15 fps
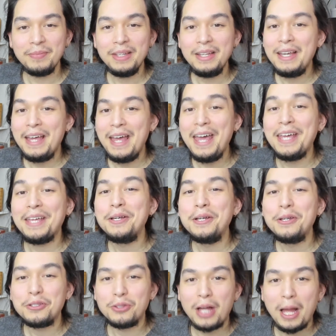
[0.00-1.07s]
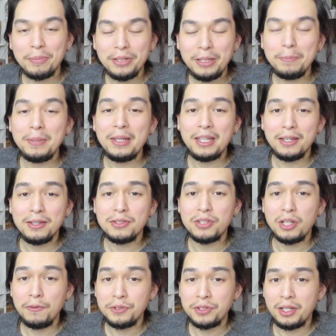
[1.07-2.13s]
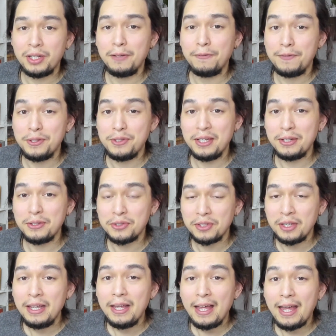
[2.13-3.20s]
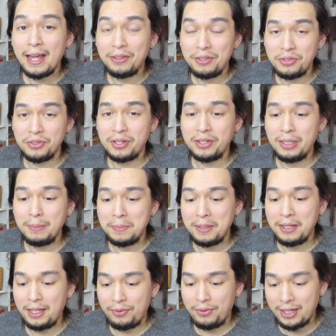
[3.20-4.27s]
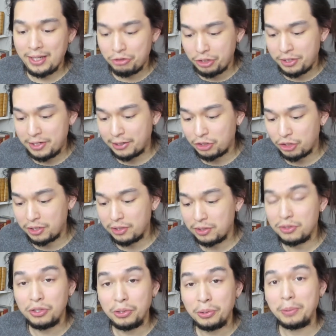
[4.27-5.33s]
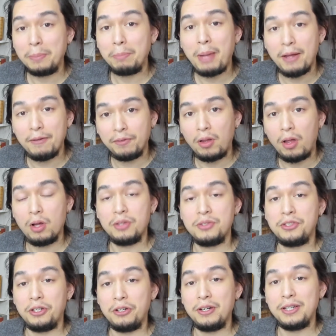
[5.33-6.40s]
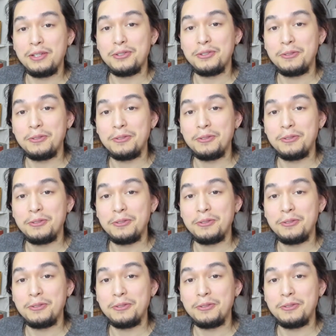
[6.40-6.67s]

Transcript: Hey, so I'm going to begin self-studying physics, and this is going to be the introduction to my vlog series.